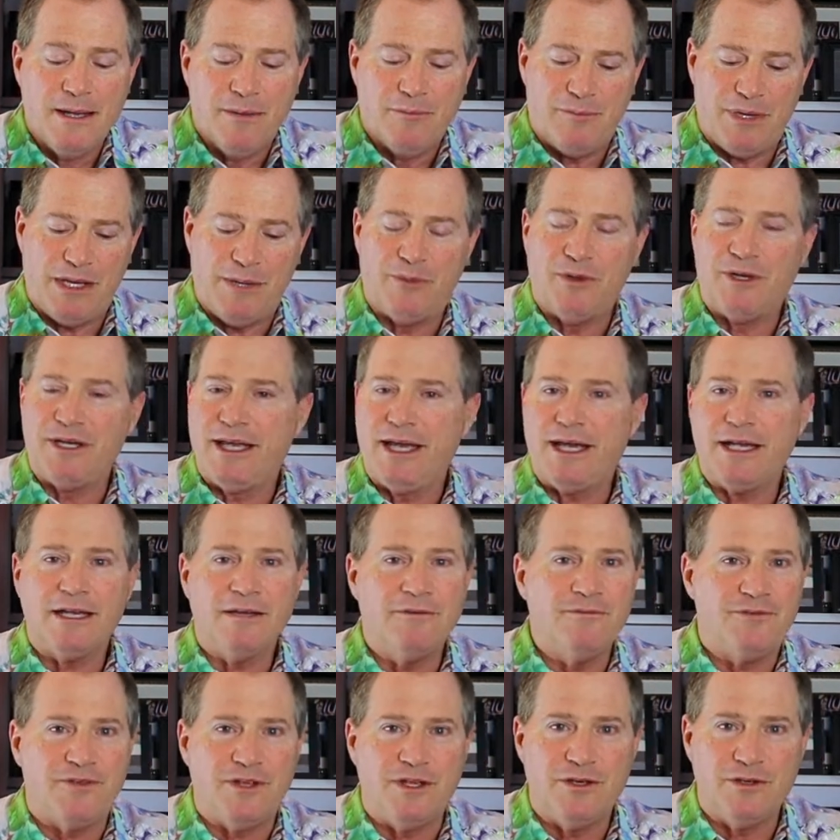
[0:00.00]
People get
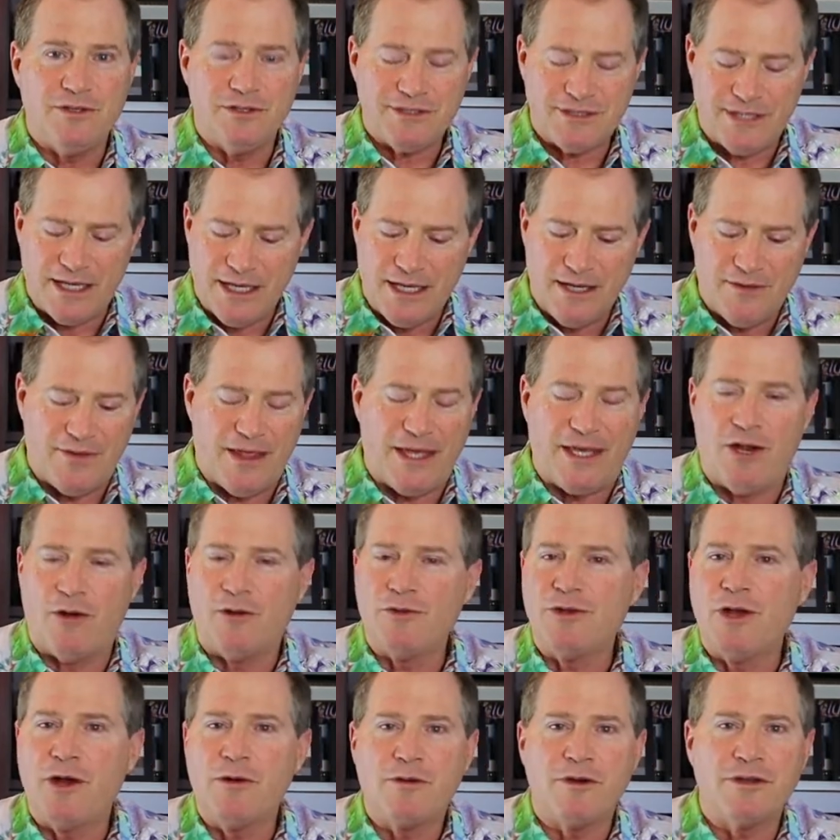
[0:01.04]
confused, they
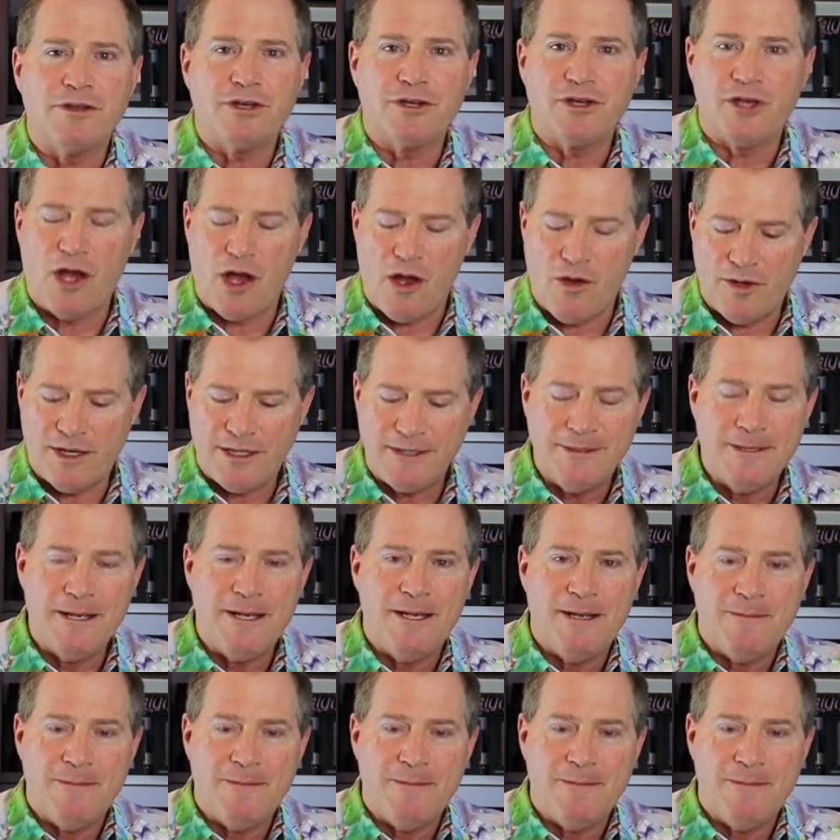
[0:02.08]
don't know where they're going,